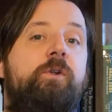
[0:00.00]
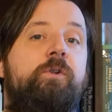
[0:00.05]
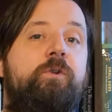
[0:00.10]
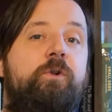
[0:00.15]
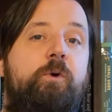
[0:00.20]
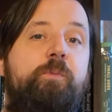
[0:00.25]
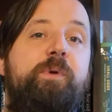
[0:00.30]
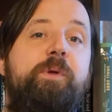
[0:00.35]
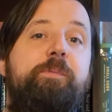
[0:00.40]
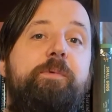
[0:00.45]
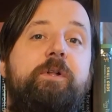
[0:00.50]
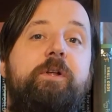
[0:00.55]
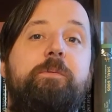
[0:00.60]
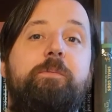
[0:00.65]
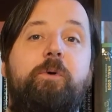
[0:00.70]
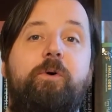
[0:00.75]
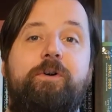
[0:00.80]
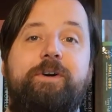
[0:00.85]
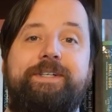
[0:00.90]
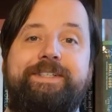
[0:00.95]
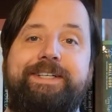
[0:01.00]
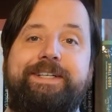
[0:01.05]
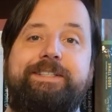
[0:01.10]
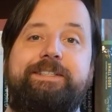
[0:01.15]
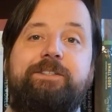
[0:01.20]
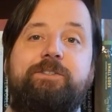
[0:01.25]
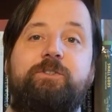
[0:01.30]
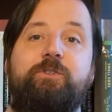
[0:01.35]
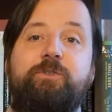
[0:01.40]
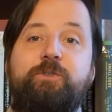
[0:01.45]
No people are more
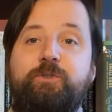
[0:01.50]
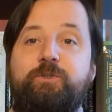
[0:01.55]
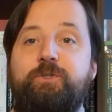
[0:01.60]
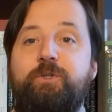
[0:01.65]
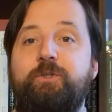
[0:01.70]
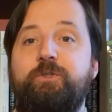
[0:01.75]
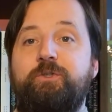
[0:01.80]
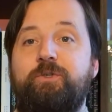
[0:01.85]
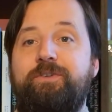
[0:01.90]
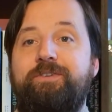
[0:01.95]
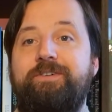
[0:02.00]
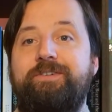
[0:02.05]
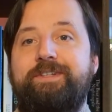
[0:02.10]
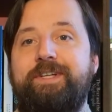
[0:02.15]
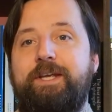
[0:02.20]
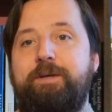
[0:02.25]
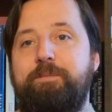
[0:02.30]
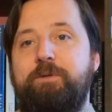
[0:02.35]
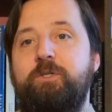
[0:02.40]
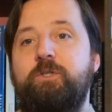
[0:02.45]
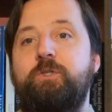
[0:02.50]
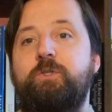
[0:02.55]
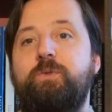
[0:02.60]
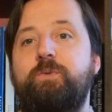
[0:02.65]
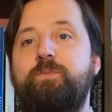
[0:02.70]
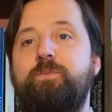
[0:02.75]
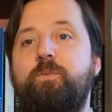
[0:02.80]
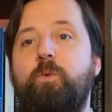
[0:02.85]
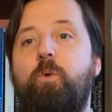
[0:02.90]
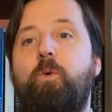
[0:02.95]
addicted to social
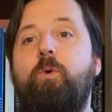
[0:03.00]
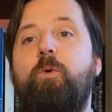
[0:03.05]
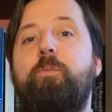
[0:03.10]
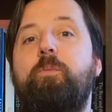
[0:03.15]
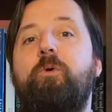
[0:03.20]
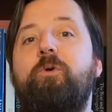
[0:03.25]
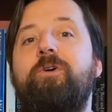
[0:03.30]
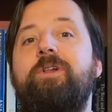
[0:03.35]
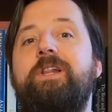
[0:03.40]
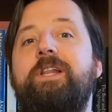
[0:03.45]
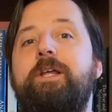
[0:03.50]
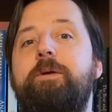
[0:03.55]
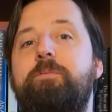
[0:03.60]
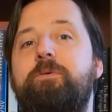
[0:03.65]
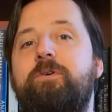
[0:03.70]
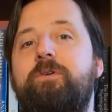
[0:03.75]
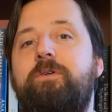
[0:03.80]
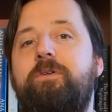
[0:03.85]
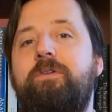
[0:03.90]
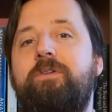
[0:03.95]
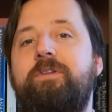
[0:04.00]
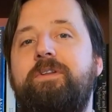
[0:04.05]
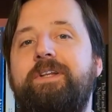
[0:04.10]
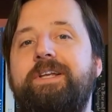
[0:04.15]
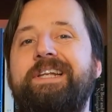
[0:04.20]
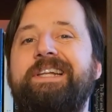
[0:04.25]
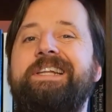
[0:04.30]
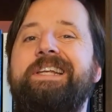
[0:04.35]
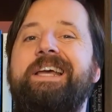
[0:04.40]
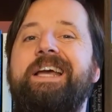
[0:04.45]
entertainments or more liberal
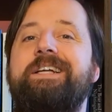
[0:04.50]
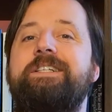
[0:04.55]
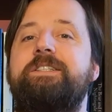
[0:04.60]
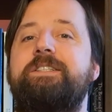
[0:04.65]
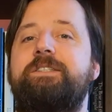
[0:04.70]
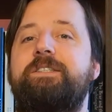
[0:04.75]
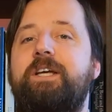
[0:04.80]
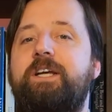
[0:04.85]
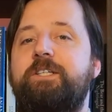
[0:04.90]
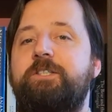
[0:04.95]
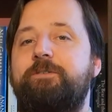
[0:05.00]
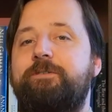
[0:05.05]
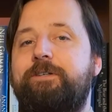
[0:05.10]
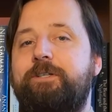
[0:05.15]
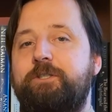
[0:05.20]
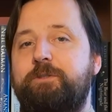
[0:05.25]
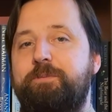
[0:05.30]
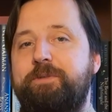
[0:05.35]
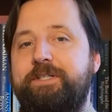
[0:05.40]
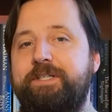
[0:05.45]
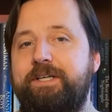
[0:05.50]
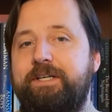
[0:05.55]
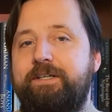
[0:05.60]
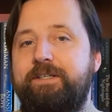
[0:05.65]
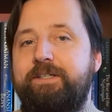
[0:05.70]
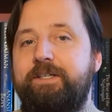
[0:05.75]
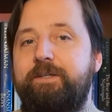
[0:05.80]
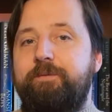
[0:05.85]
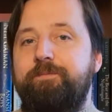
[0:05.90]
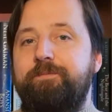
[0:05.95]
in the exercise of
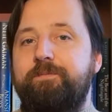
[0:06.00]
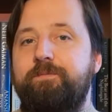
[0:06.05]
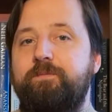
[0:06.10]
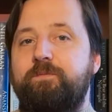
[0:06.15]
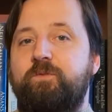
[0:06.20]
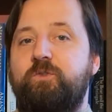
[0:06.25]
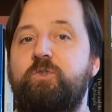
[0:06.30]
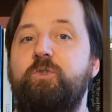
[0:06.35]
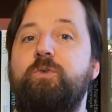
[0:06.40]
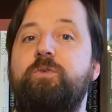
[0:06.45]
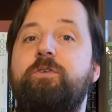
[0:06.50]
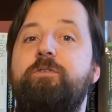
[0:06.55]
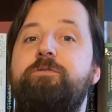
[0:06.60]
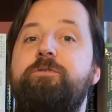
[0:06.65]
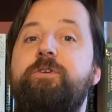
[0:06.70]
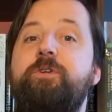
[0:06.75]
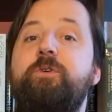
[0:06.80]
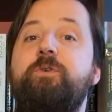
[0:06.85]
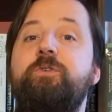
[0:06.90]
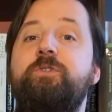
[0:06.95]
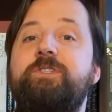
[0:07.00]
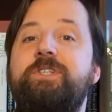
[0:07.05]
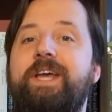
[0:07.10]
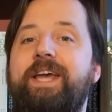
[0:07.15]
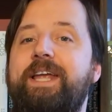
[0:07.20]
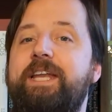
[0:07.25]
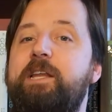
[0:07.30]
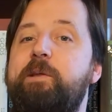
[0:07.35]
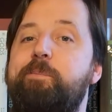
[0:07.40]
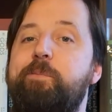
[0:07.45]
hospitality to refuse
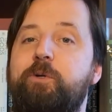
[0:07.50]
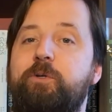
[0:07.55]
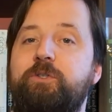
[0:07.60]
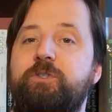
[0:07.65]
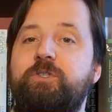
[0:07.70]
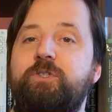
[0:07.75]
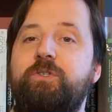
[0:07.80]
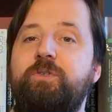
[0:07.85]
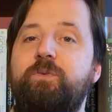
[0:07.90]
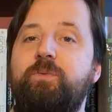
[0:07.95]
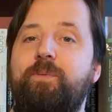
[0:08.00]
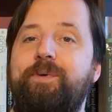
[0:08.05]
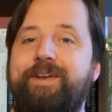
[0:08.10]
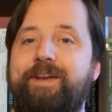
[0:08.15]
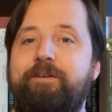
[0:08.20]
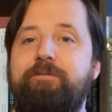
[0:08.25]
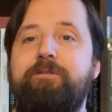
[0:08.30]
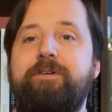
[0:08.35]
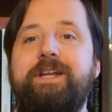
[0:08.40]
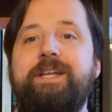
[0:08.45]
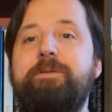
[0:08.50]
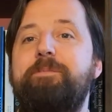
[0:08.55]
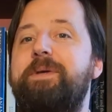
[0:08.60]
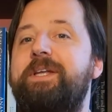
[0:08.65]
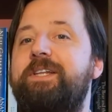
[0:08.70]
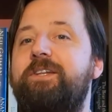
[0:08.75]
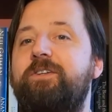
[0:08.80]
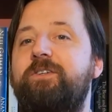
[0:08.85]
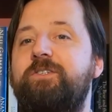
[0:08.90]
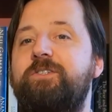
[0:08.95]
any person whatever
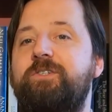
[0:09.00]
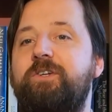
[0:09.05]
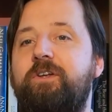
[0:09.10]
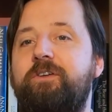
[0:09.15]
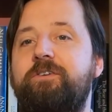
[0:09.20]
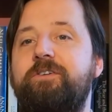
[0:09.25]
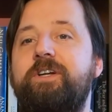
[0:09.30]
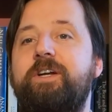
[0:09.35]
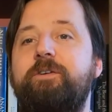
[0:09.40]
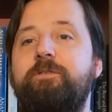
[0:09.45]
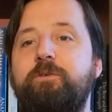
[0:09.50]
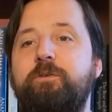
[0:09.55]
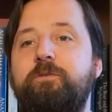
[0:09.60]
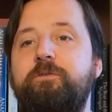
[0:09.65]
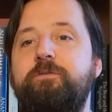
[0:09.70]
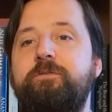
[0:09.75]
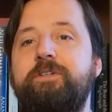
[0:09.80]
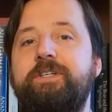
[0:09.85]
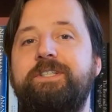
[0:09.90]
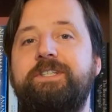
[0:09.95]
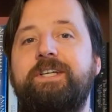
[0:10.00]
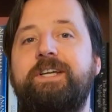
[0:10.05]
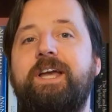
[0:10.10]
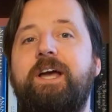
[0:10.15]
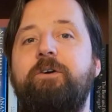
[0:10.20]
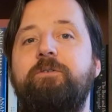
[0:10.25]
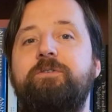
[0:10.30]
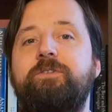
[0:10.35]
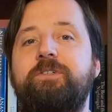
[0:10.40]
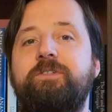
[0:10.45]
admittance under their roof is
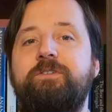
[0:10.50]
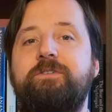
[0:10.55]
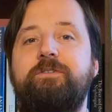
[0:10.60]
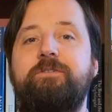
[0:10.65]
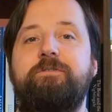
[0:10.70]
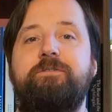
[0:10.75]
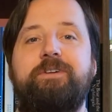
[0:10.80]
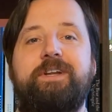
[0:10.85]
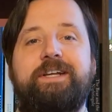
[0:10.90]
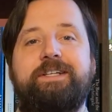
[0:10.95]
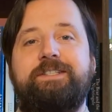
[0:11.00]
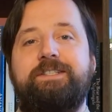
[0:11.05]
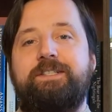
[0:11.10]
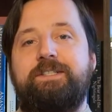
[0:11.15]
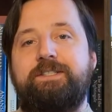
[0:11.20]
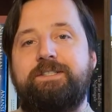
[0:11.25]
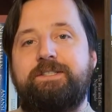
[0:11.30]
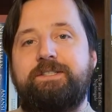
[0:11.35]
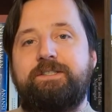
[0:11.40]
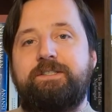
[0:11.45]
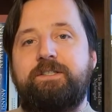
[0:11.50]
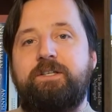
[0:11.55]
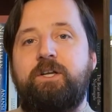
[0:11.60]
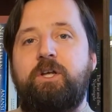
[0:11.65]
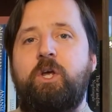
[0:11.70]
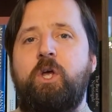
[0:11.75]
accounted flagellus.